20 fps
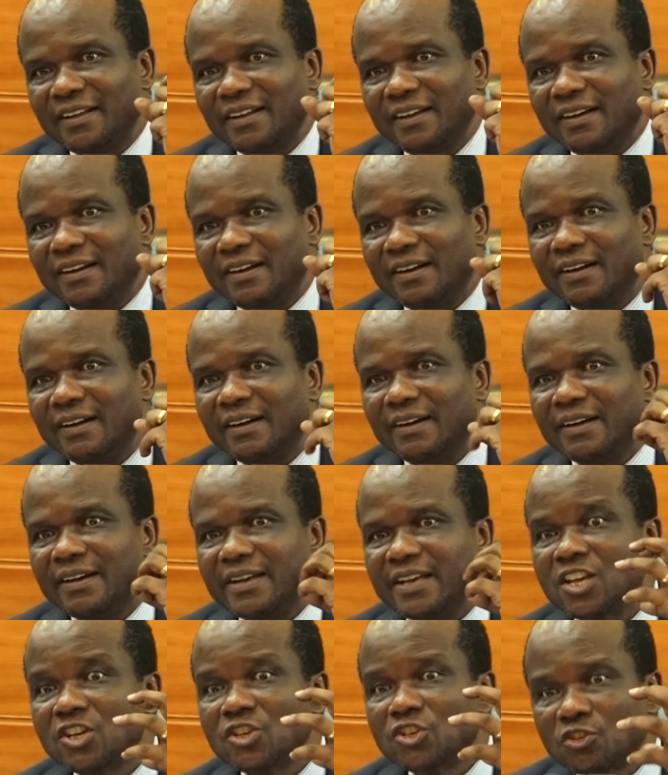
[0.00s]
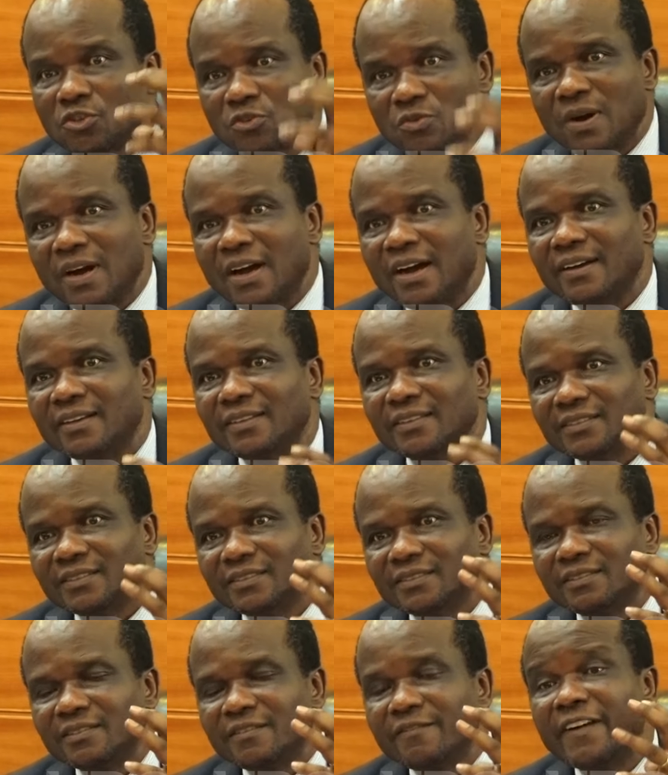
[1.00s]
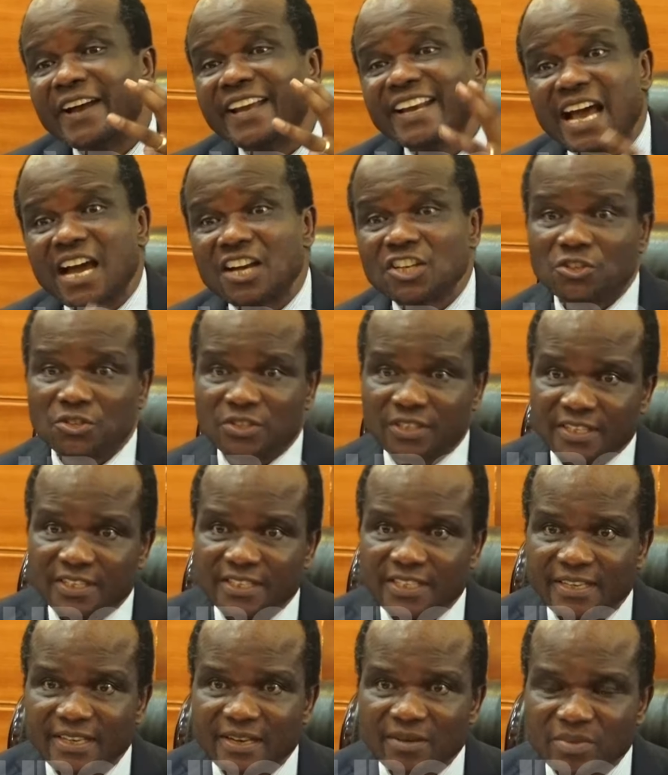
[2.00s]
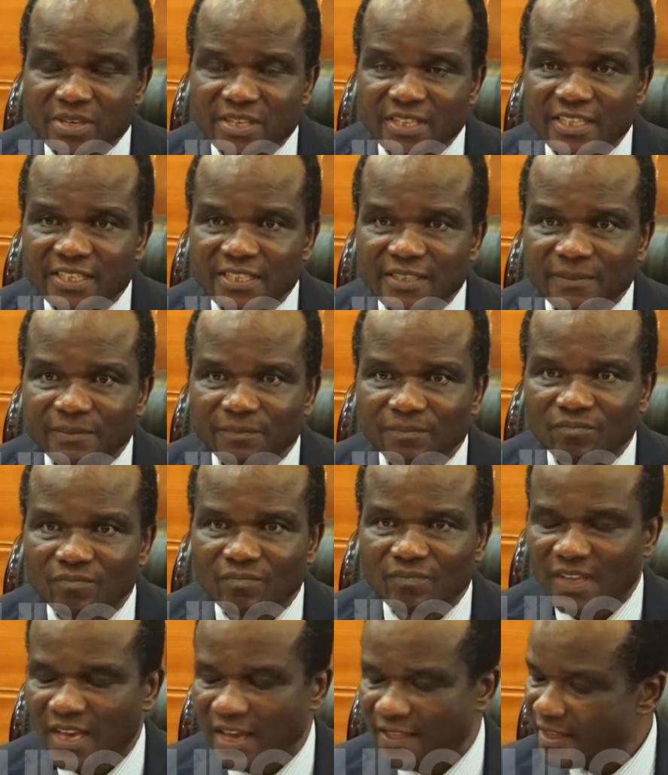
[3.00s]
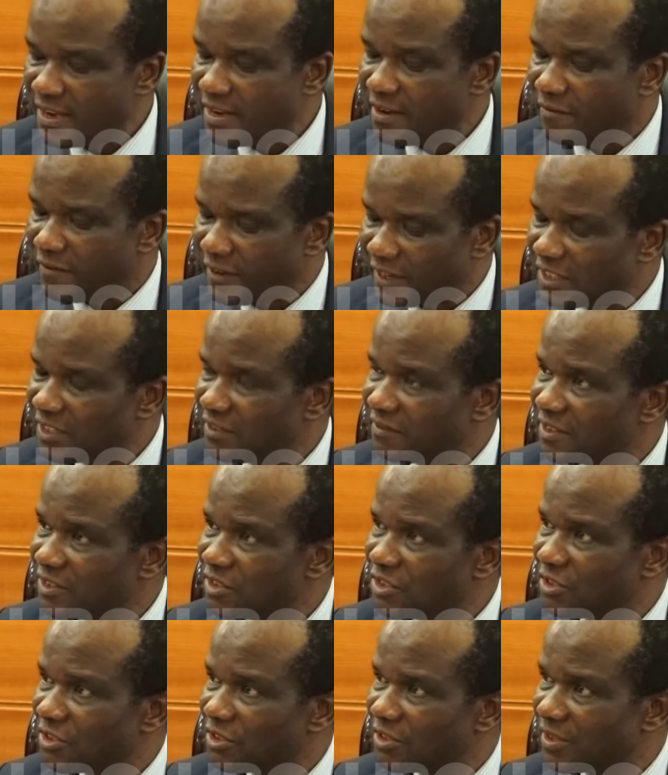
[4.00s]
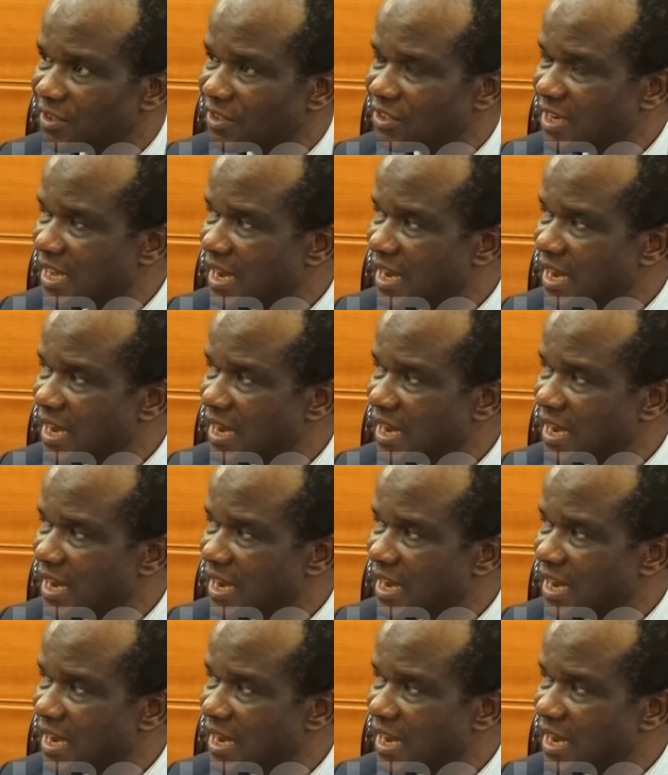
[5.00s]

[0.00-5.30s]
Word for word: Uh, ensure financial sustainability and then effective institutions.